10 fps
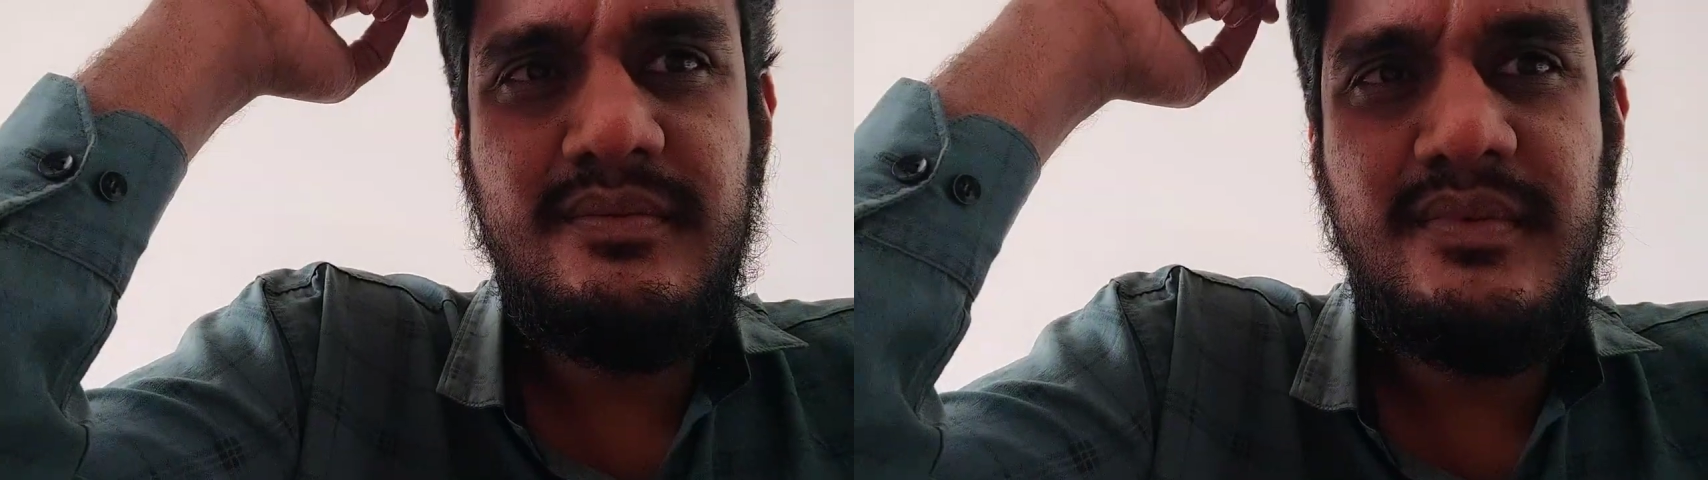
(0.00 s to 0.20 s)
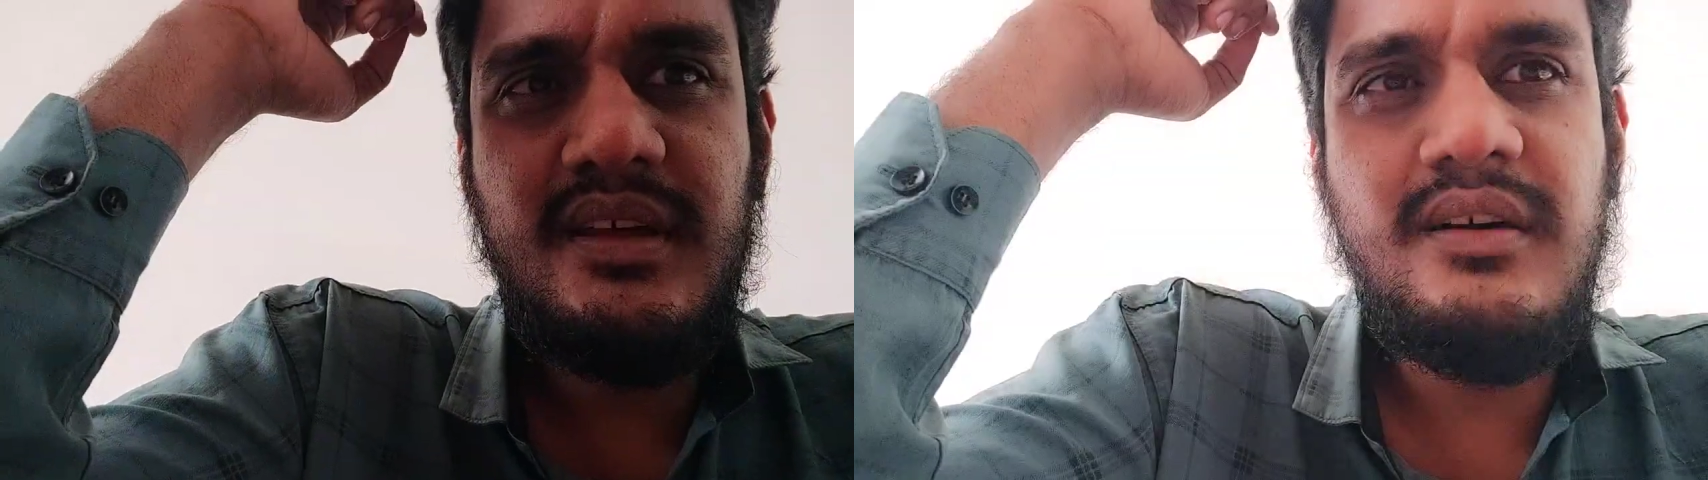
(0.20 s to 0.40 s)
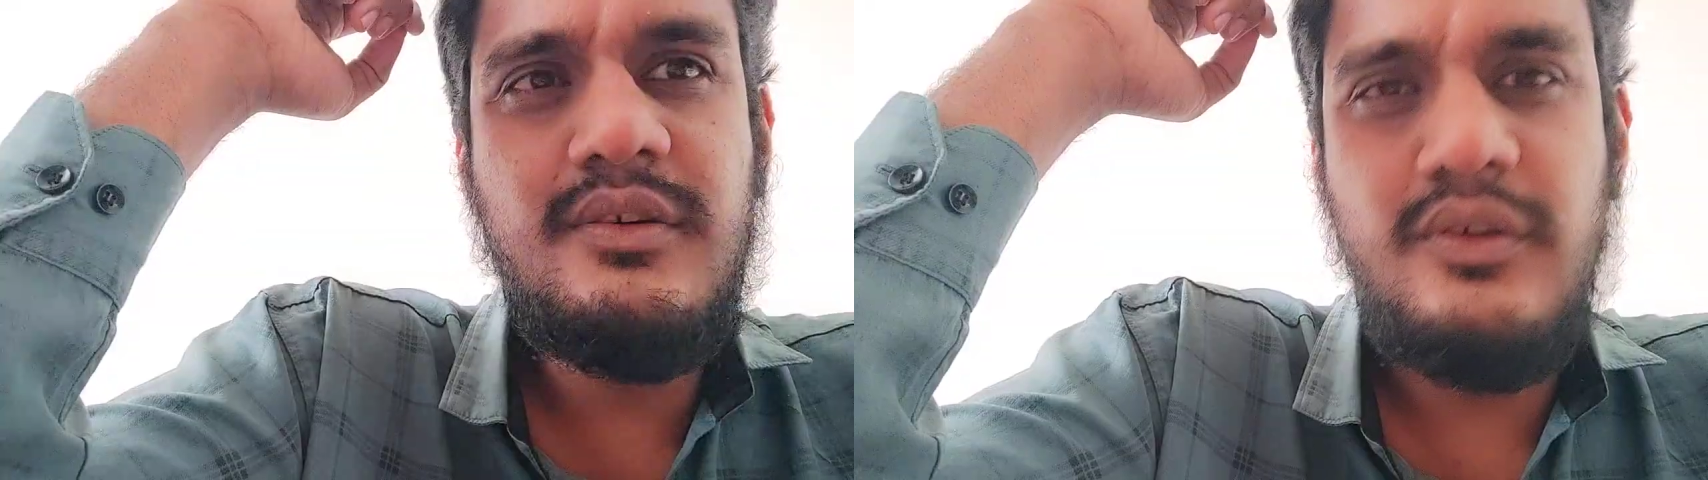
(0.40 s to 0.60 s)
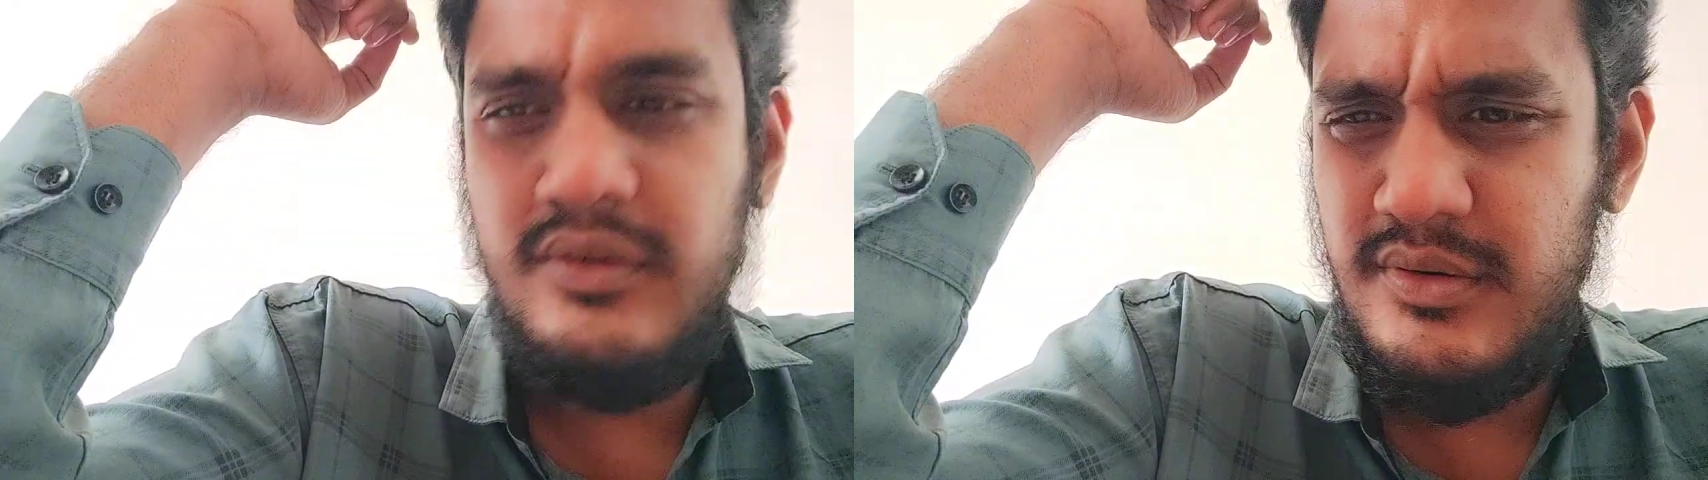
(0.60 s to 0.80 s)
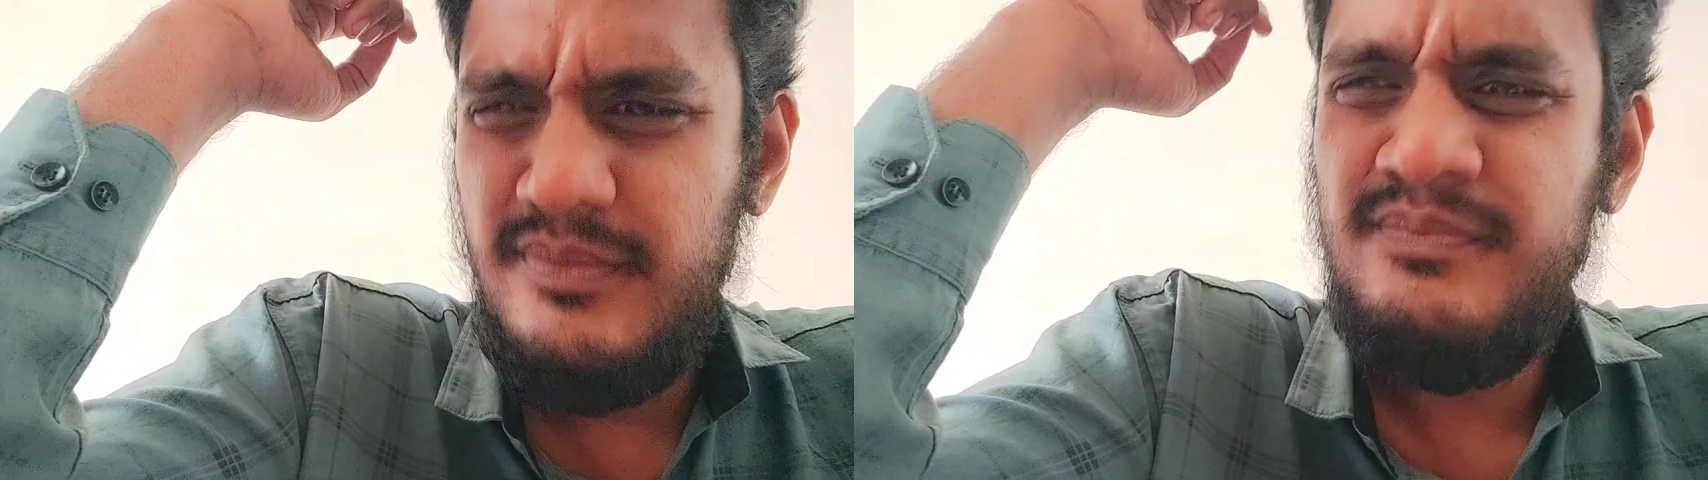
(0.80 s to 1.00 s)
the
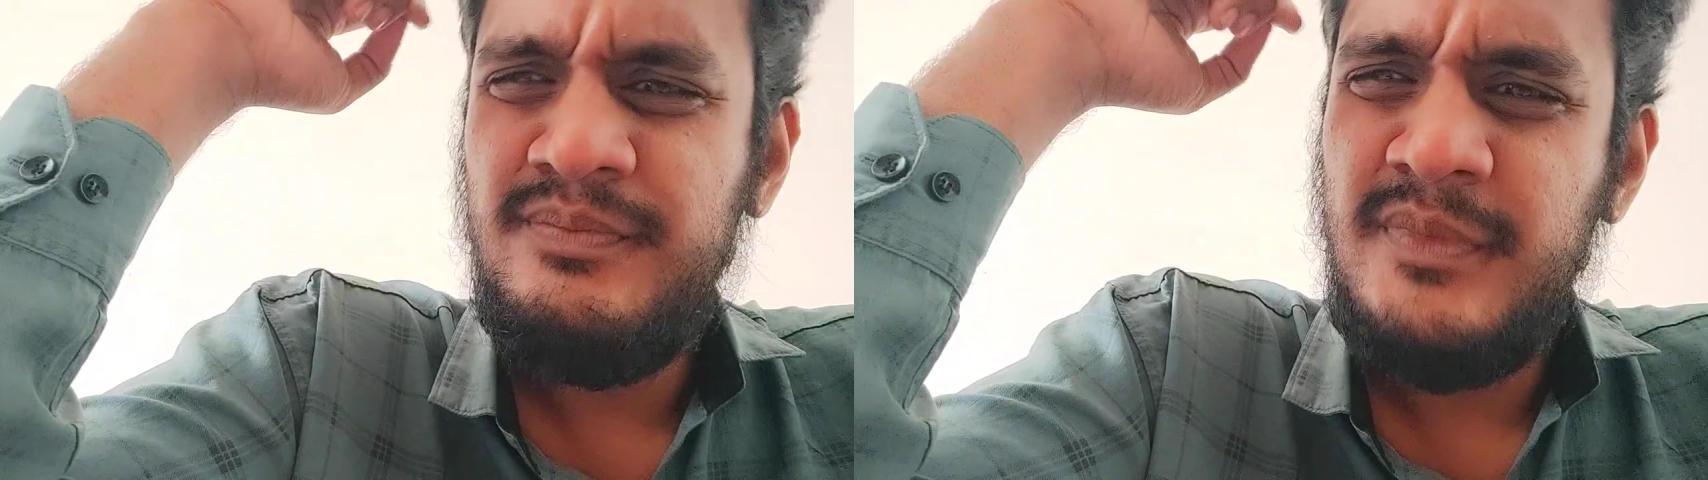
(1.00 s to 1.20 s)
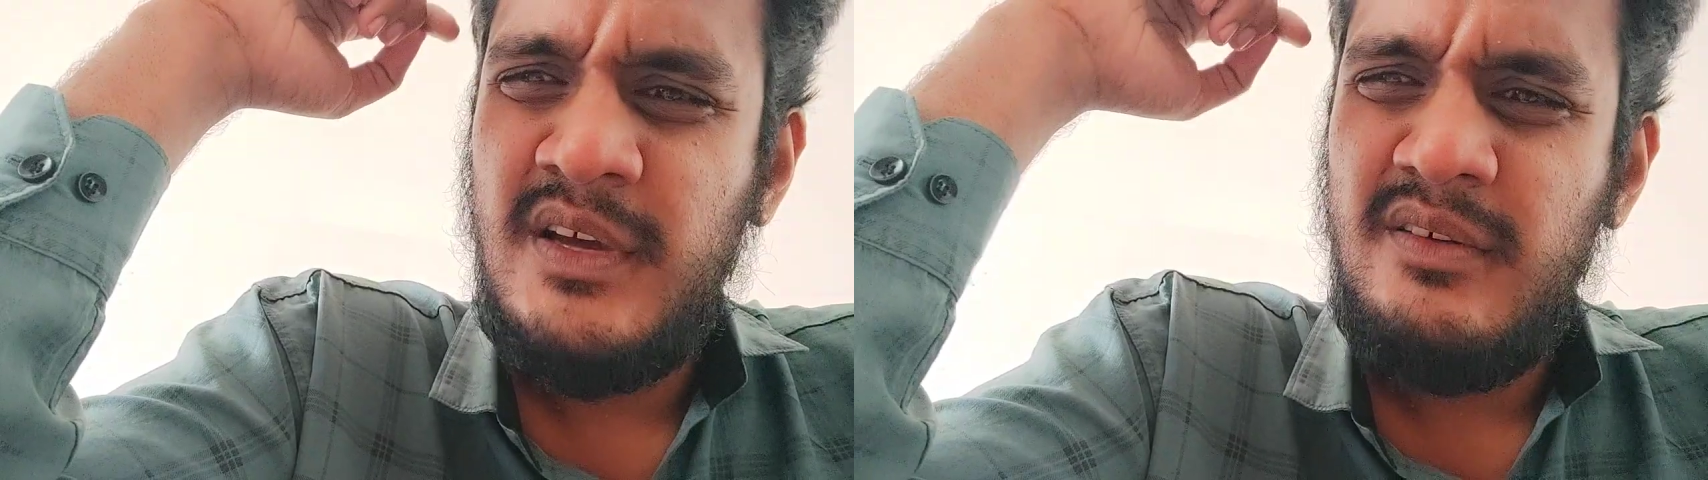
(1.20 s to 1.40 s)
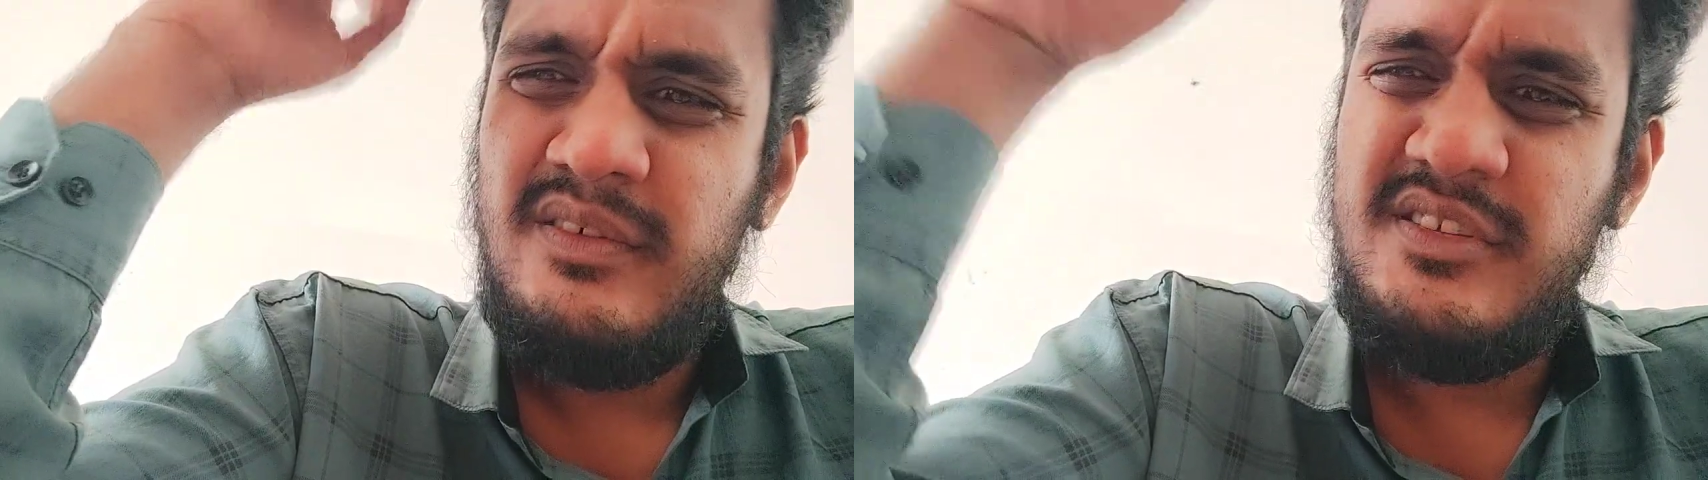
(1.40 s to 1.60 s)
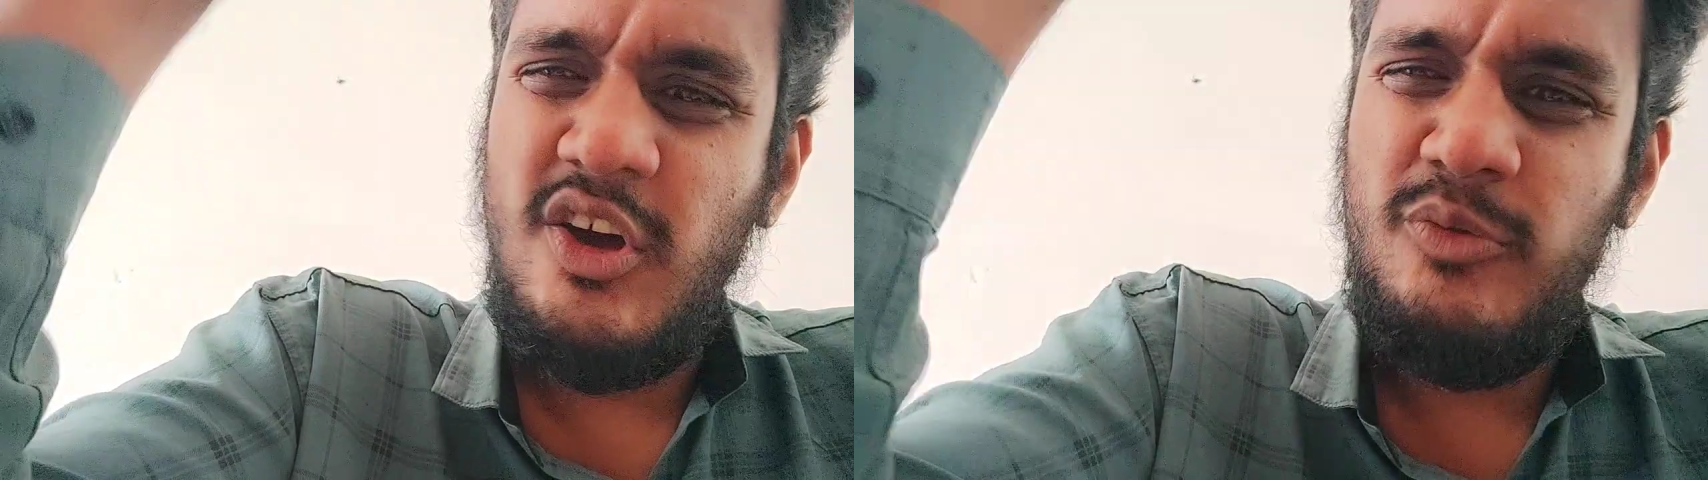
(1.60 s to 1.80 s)
code which I